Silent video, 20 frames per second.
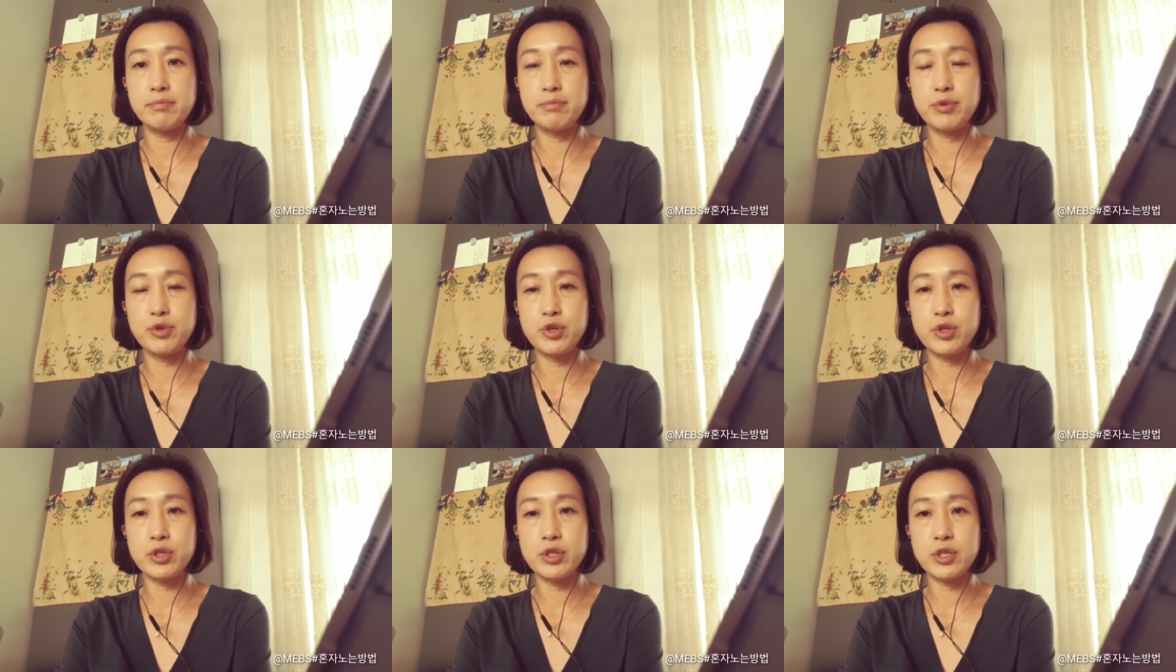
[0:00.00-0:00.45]

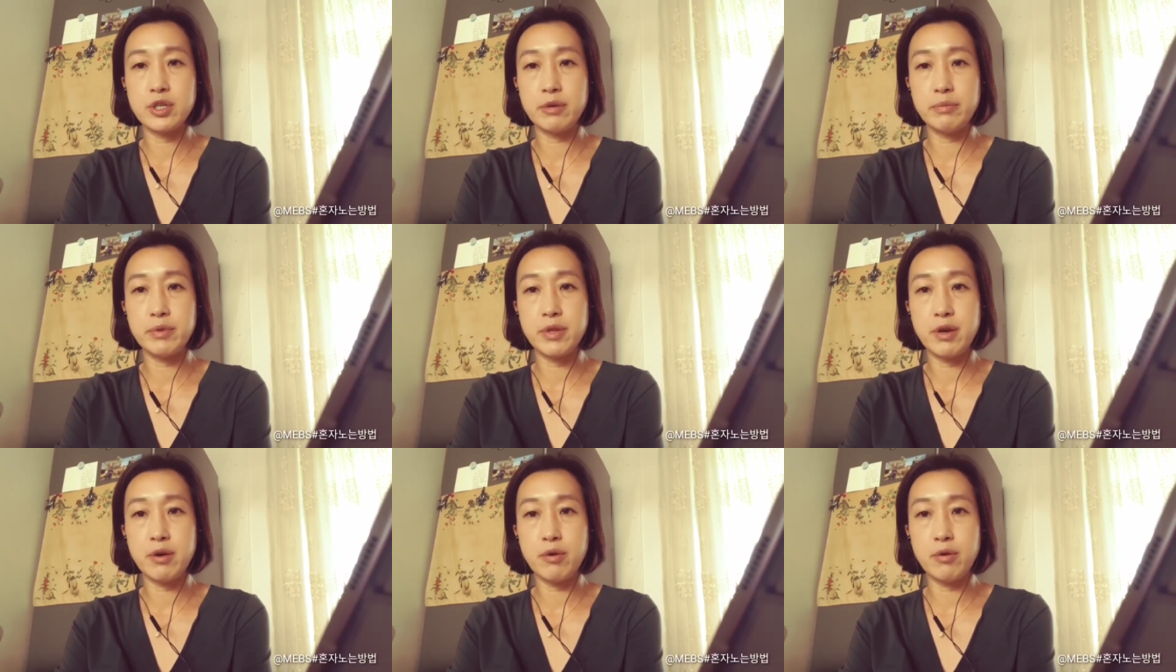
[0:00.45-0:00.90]
push
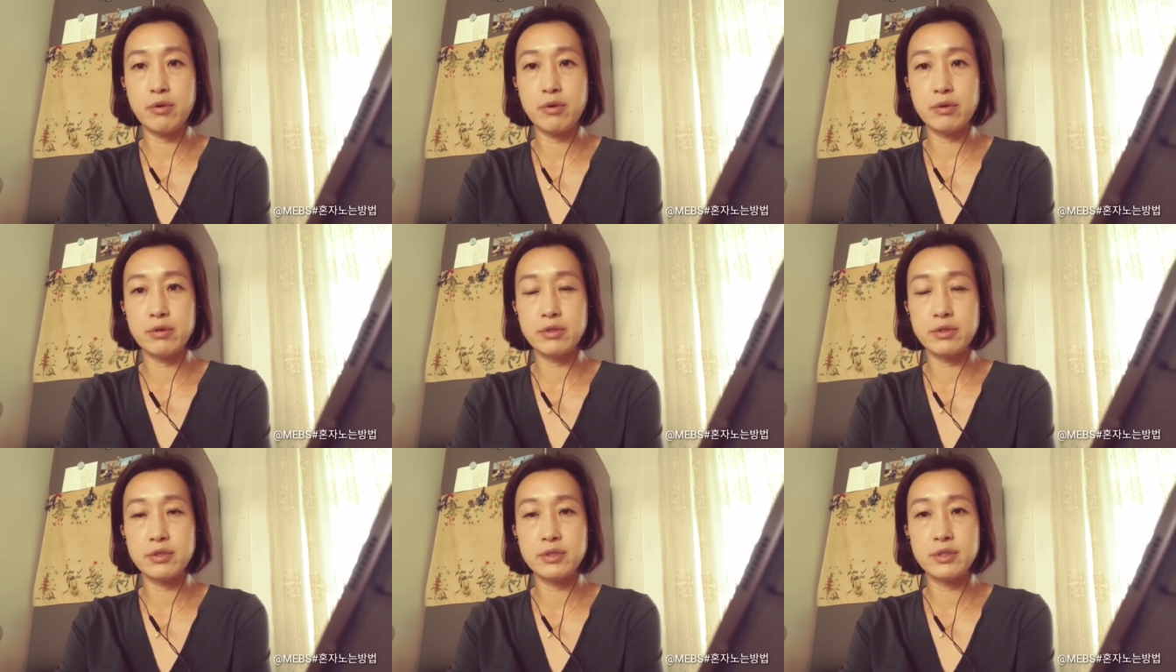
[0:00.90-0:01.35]
of the
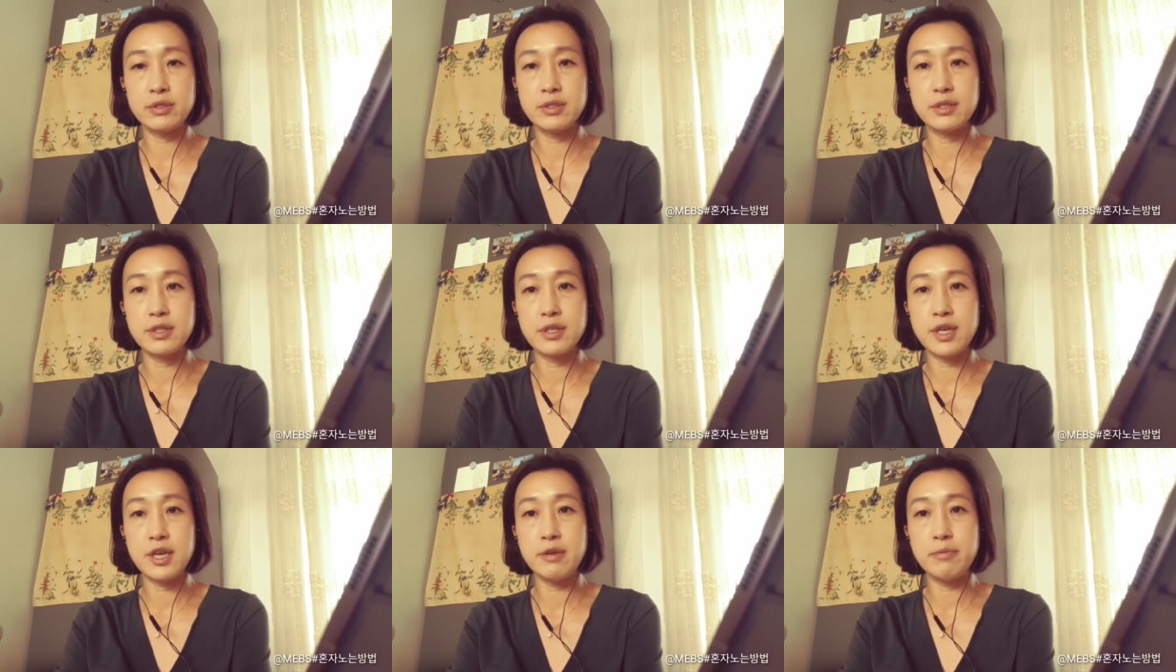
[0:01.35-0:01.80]

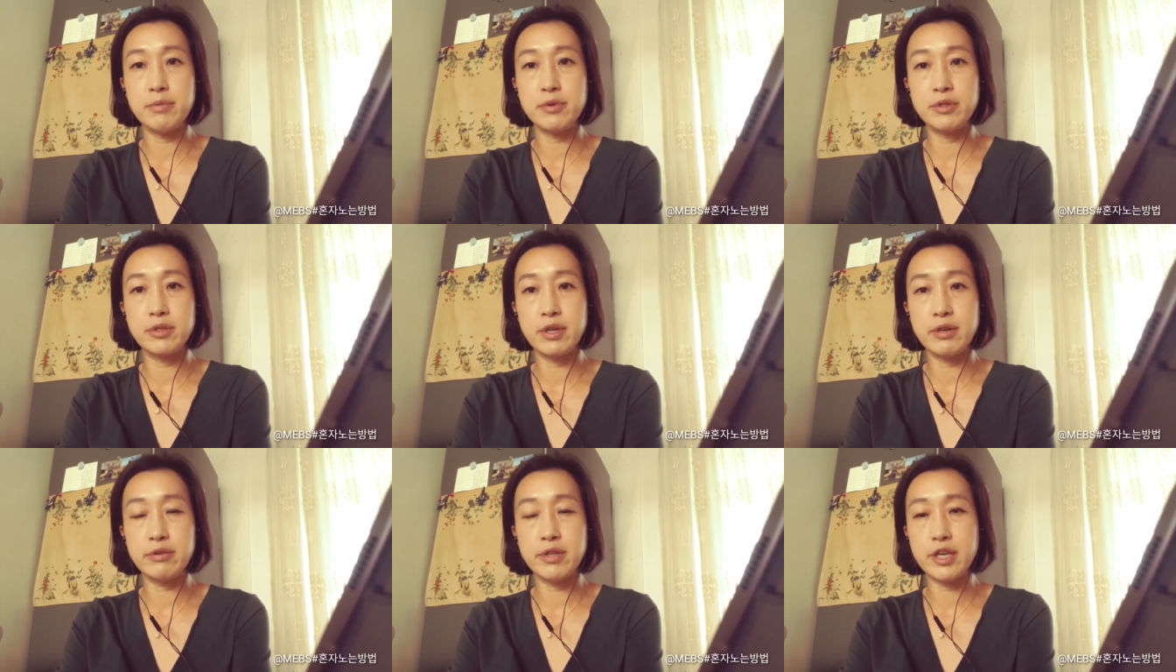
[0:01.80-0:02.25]
oars,
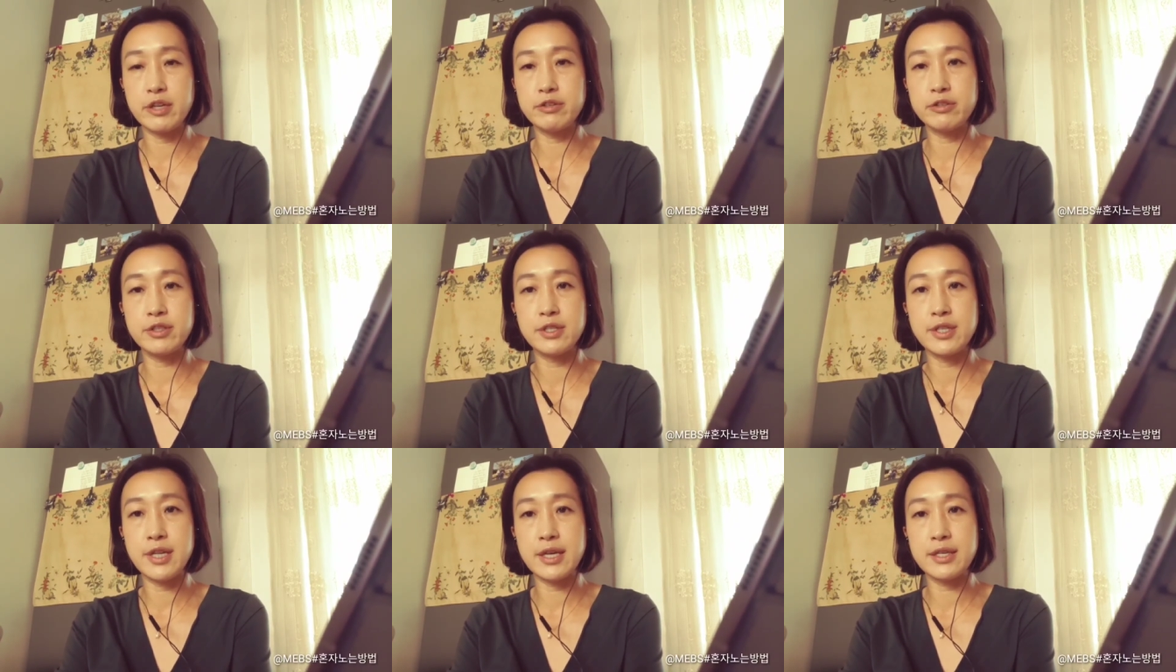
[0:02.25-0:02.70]
even though he
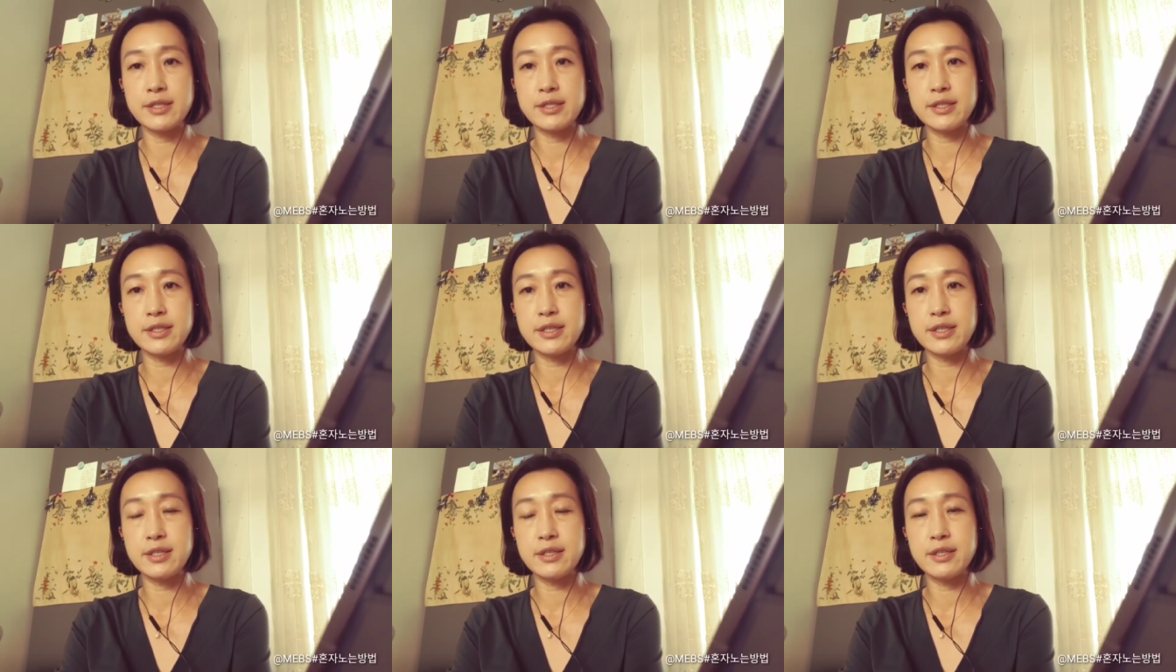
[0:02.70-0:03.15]
could not
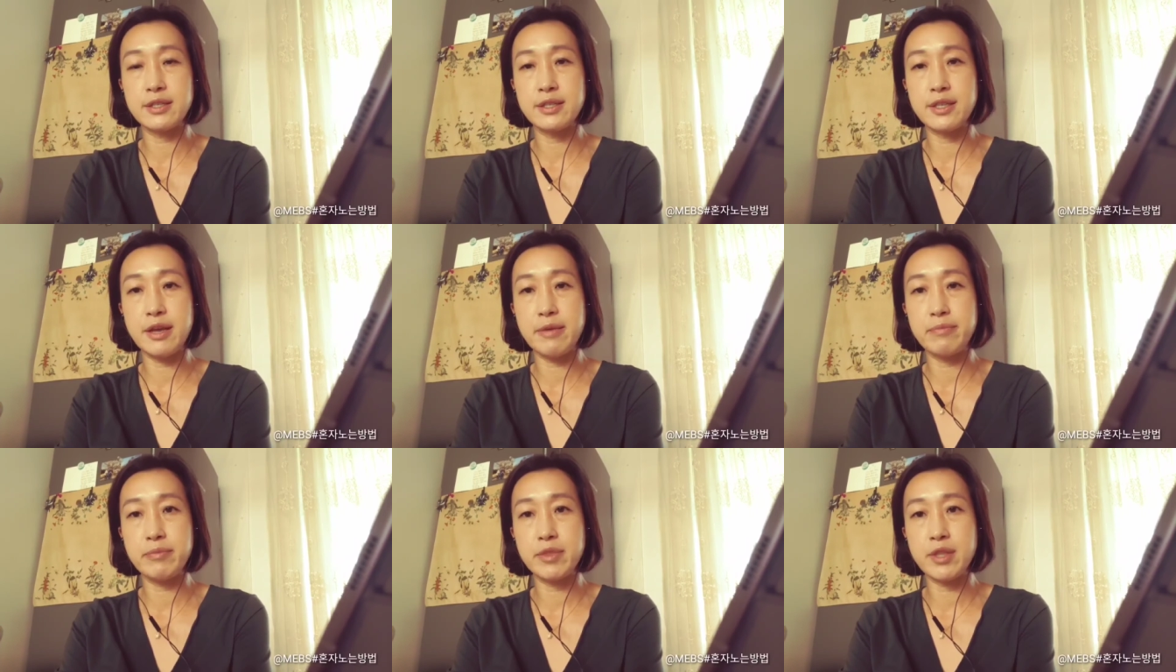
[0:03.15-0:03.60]
see
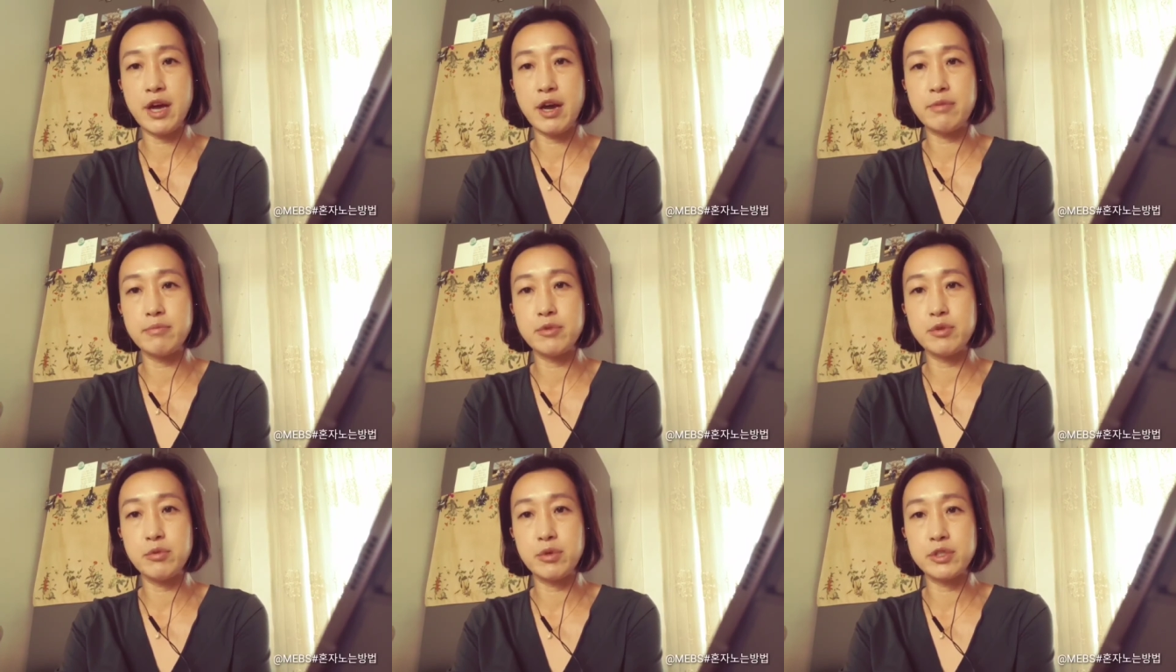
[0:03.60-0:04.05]
them now.
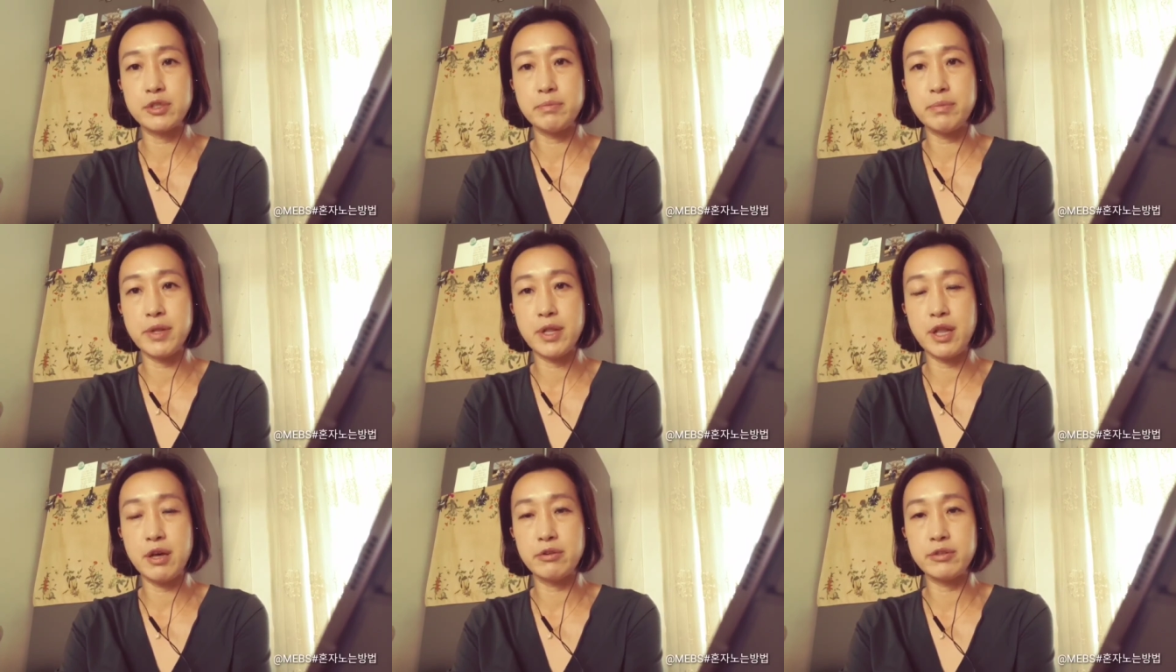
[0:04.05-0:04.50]
Moon was
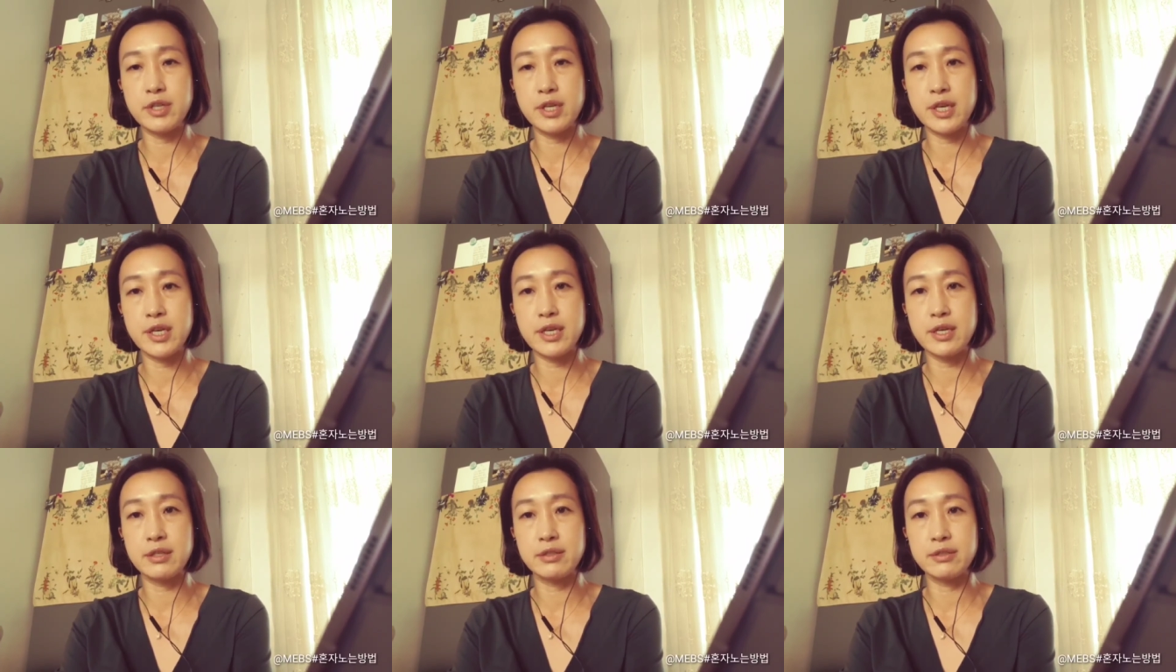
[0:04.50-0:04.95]
below the
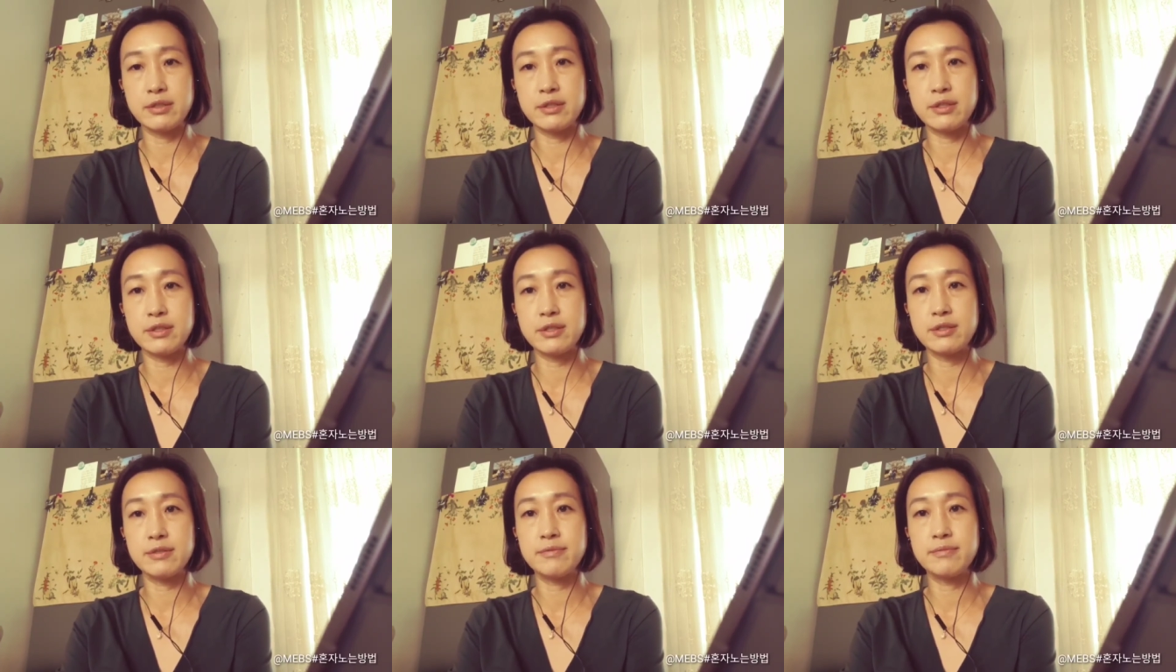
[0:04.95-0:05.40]

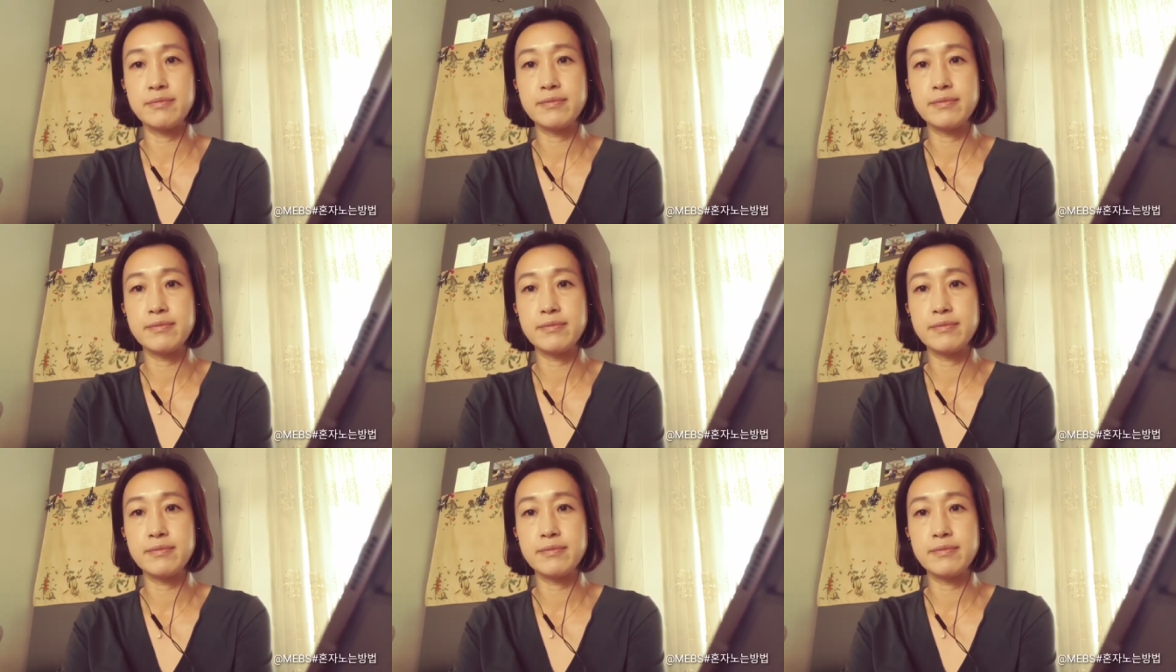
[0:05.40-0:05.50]
hills.